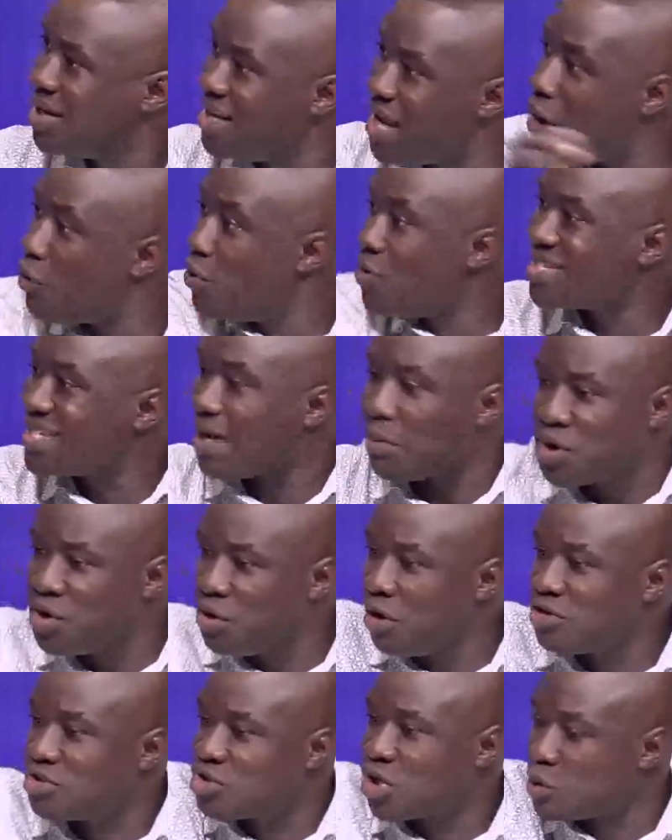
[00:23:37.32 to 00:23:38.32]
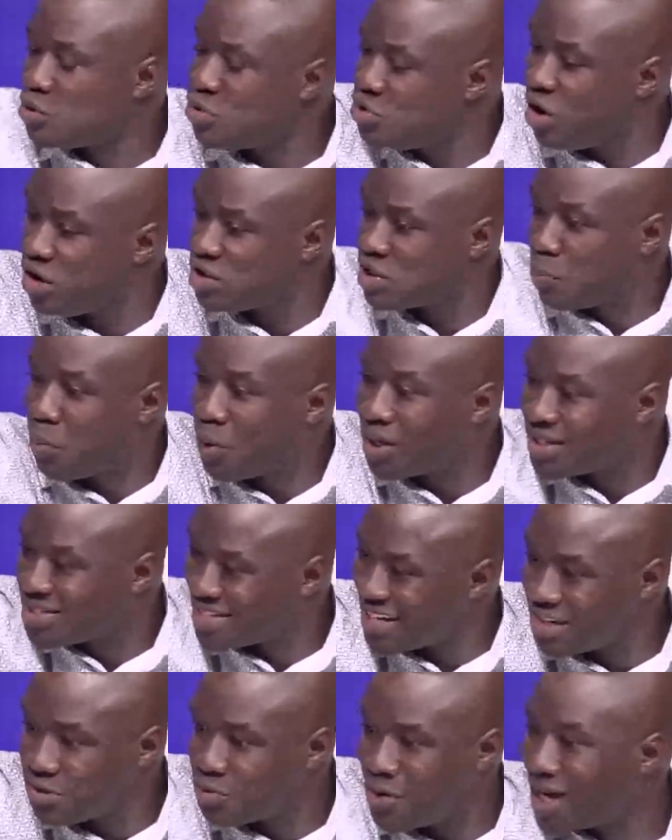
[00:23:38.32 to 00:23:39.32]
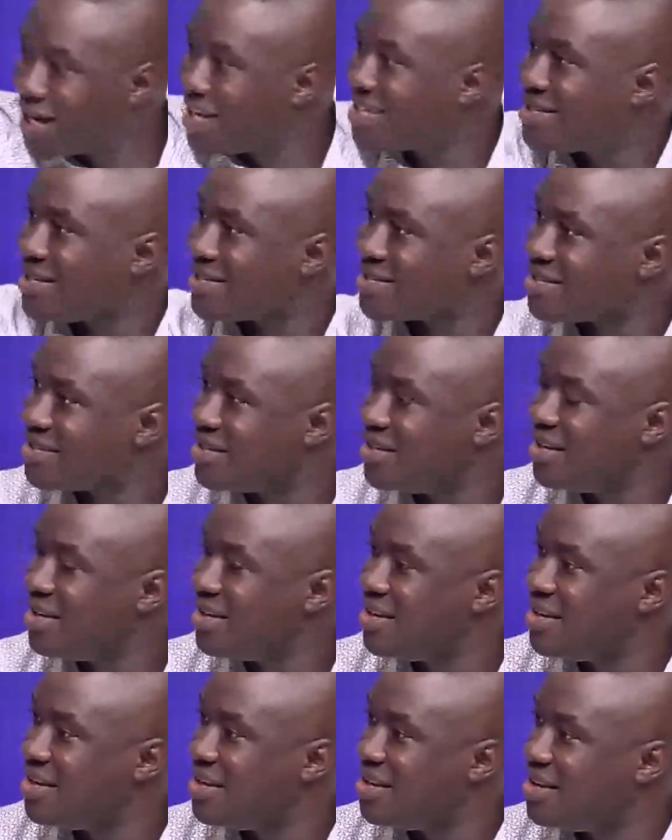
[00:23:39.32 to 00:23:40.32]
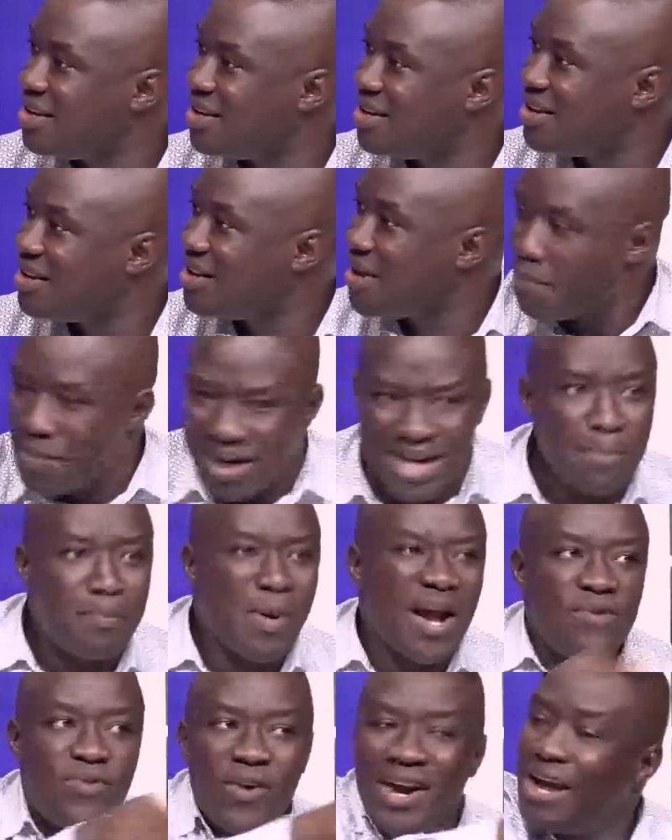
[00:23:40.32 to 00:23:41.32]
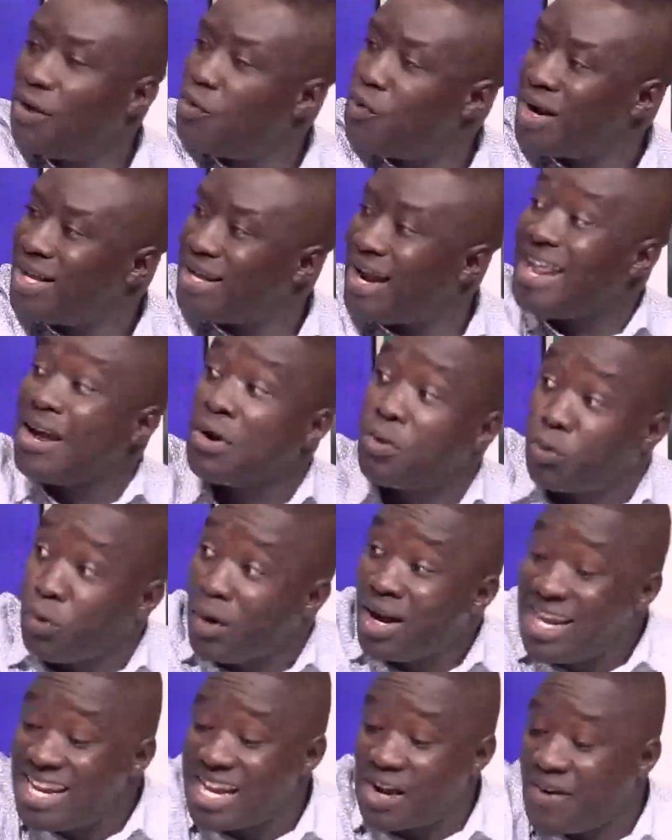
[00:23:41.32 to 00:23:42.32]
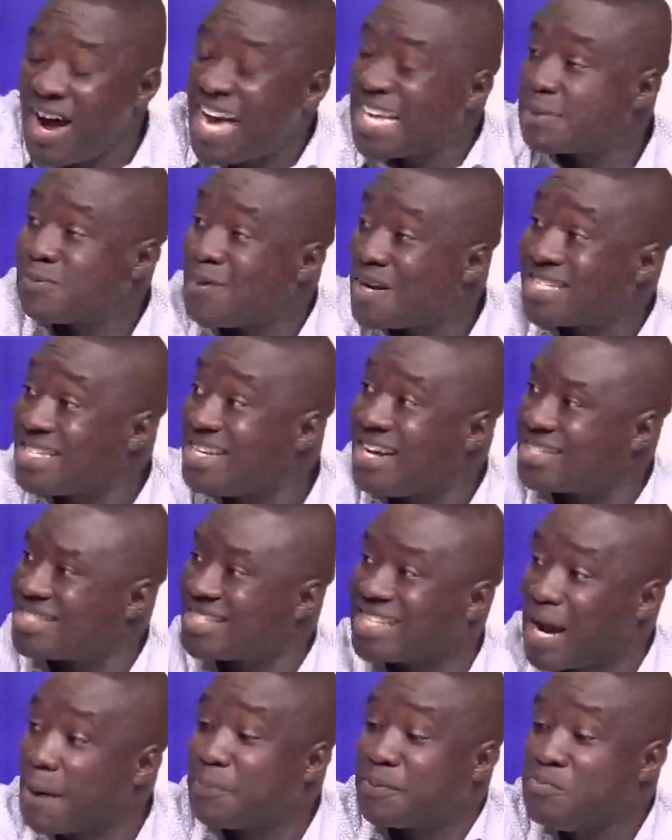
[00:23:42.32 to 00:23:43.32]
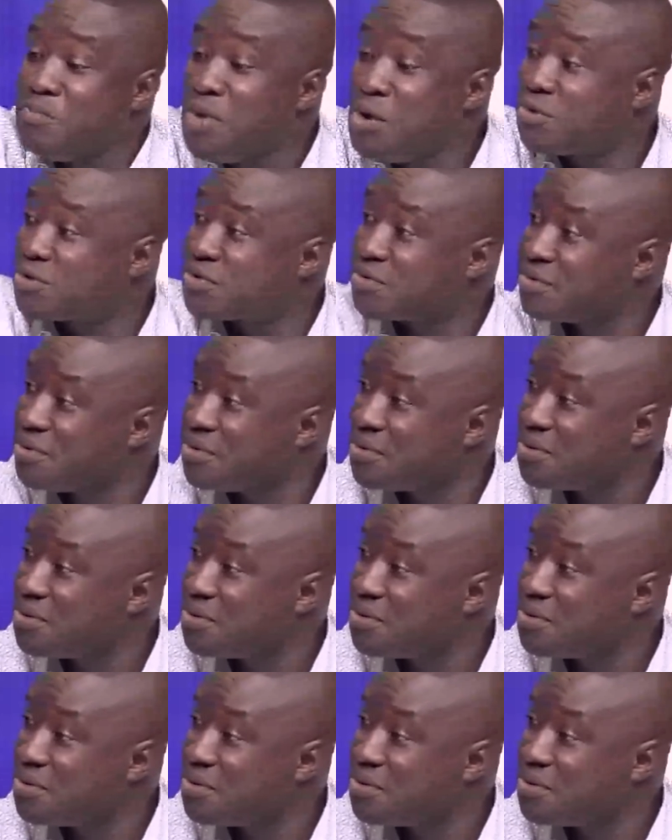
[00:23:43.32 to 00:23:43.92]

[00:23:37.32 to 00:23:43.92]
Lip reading: You don't support such recklessness. But in penny for an hour, and including the vice president, kept mute.